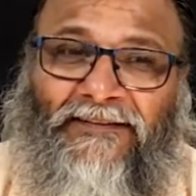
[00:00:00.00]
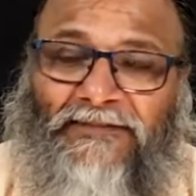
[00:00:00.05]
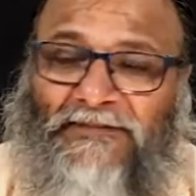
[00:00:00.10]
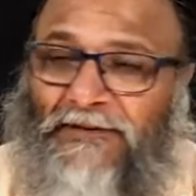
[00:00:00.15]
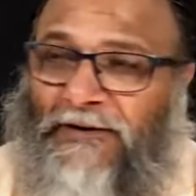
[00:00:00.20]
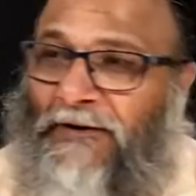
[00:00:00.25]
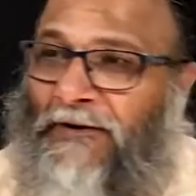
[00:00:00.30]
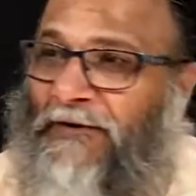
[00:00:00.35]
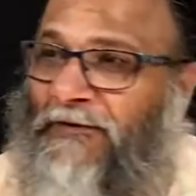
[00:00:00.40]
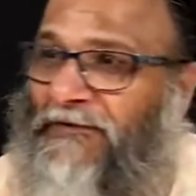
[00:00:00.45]

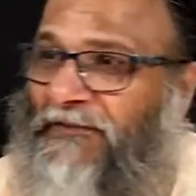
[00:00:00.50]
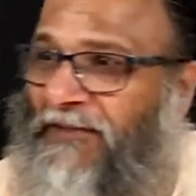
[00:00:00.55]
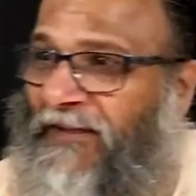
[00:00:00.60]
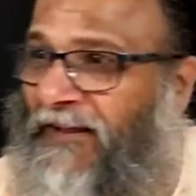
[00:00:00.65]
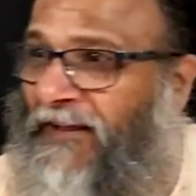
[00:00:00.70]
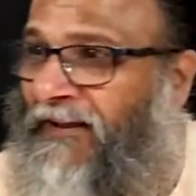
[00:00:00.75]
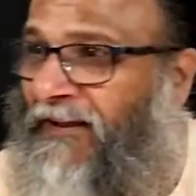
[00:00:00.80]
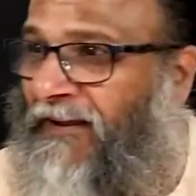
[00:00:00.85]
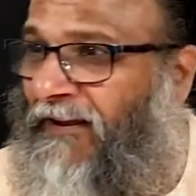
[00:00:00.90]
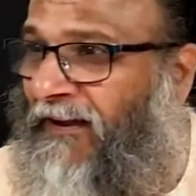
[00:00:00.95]
Instead of
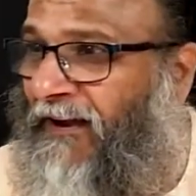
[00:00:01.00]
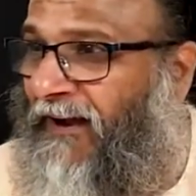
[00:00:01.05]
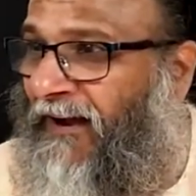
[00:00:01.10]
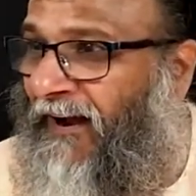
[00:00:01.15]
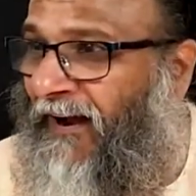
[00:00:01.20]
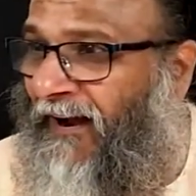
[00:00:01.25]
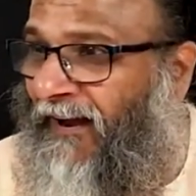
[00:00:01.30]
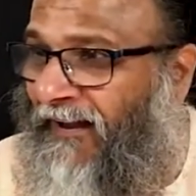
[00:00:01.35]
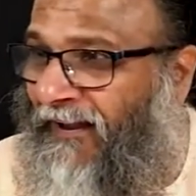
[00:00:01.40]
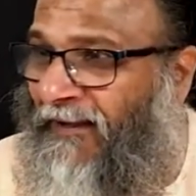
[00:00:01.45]
saying,
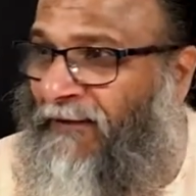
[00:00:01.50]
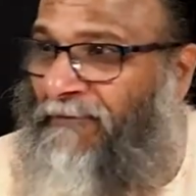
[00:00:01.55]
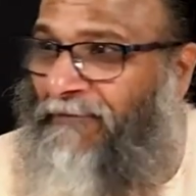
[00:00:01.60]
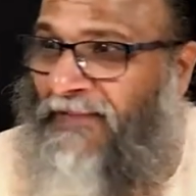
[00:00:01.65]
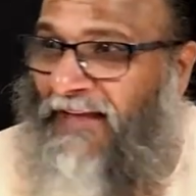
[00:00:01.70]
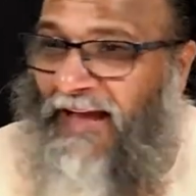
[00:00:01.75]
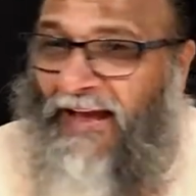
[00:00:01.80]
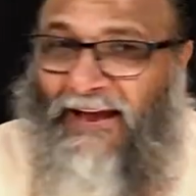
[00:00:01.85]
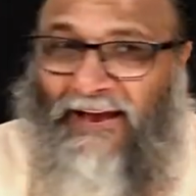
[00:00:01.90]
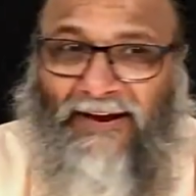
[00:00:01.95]
I
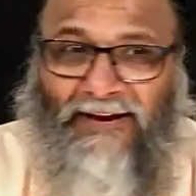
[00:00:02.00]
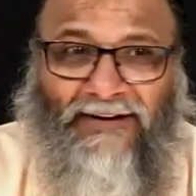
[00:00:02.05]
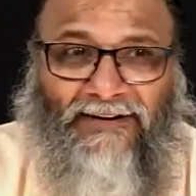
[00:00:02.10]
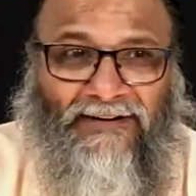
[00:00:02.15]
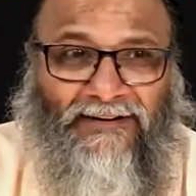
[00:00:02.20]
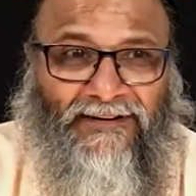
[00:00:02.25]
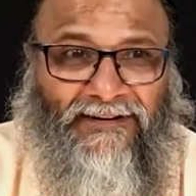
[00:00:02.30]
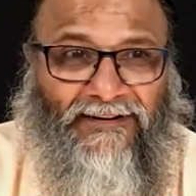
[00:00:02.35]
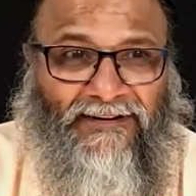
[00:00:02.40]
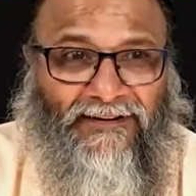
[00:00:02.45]
am
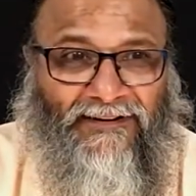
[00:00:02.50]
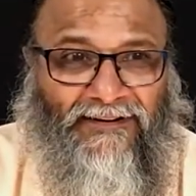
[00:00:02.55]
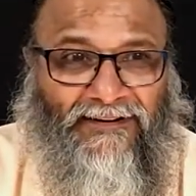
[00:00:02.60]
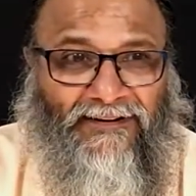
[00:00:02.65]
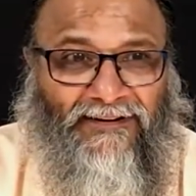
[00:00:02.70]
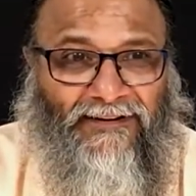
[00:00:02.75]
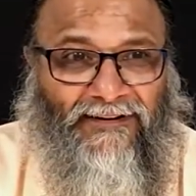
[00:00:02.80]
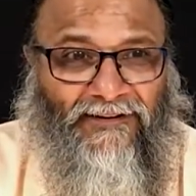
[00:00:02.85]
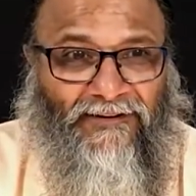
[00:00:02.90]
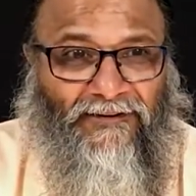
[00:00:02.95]
that,
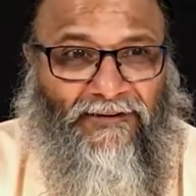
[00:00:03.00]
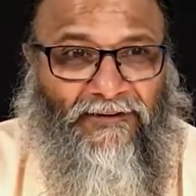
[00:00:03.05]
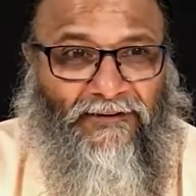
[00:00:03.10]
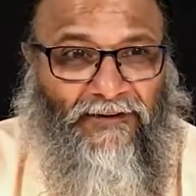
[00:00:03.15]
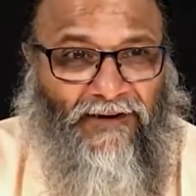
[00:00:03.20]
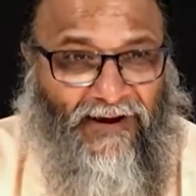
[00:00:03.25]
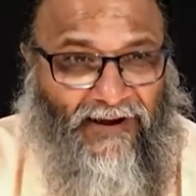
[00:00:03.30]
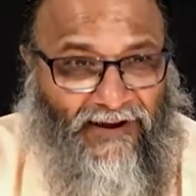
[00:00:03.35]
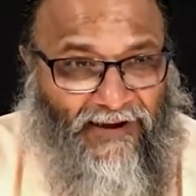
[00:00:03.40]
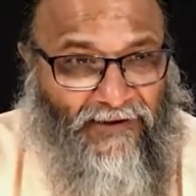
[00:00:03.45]

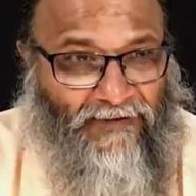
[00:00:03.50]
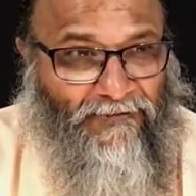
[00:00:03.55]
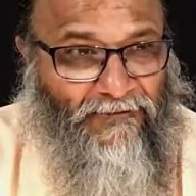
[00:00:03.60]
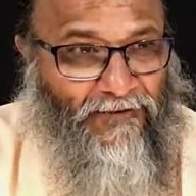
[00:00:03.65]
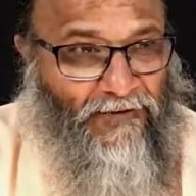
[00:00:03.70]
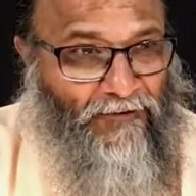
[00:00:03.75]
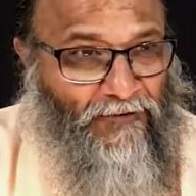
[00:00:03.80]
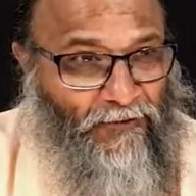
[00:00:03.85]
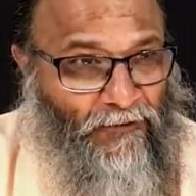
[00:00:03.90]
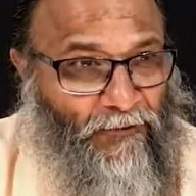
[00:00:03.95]
or I
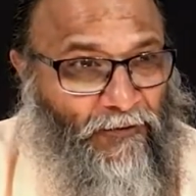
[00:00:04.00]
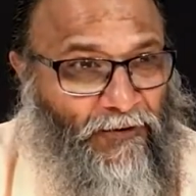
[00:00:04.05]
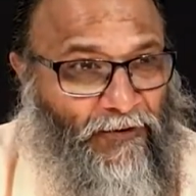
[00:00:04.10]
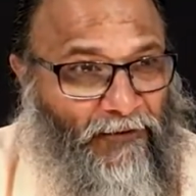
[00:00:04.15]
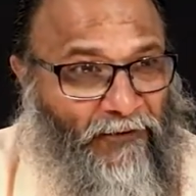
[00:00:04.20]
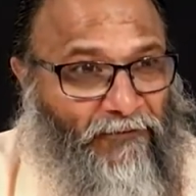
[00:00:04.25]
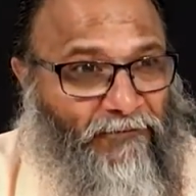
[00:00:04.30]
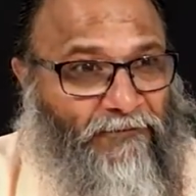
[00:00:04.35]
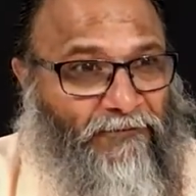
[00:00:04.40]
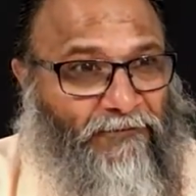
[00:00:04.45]
am the
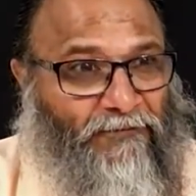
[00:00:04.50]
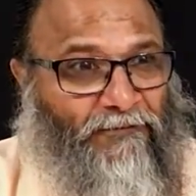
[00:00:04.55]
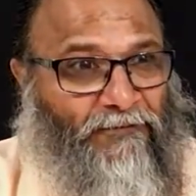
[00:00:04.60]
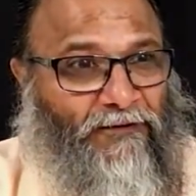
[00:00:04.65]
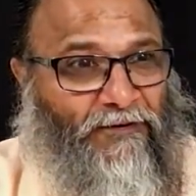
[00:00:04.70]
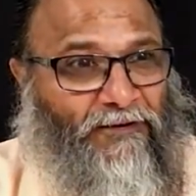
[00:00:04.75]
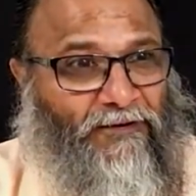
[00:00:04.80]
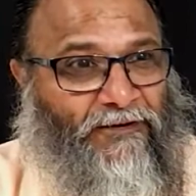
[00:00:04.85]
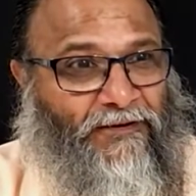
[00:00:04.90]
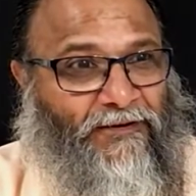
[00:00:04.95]
knower of
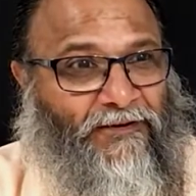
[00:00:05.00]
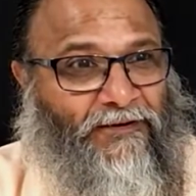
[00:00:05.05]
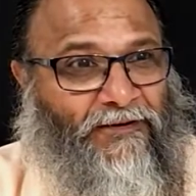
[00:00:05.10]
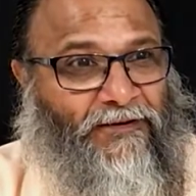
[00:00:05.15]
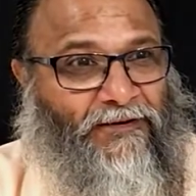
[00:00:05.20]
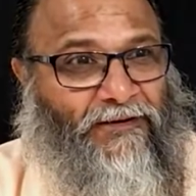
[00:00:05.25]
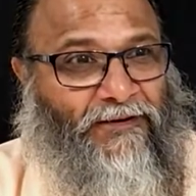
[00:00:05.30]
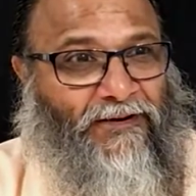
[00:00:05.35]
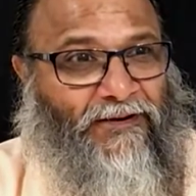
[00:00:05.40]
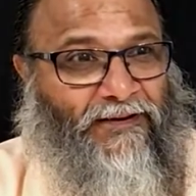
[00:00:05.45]
the,
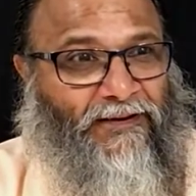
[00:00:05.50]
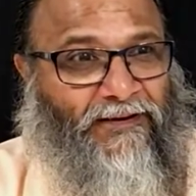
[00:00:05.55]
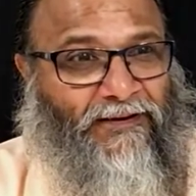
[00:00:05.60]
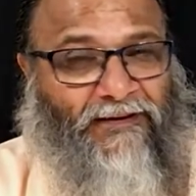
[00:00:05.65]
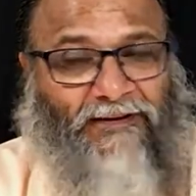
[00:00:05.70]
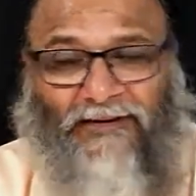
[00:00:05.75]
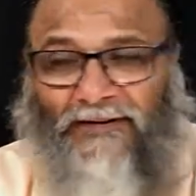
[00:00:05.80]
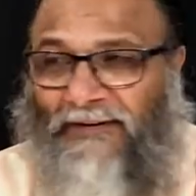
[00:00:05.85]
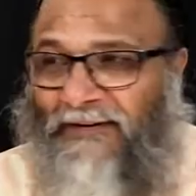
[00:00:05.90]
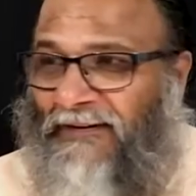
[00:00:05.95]
uh,
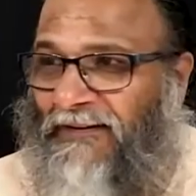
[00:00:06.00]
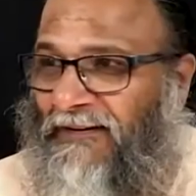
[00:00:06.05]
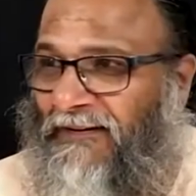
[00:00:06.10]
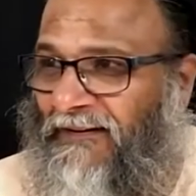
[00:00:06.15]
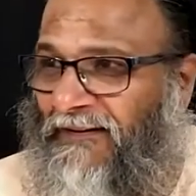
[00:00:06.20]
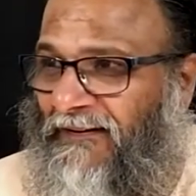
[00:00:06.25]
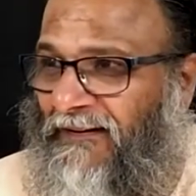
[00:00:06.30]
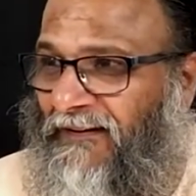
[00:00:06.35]
uh,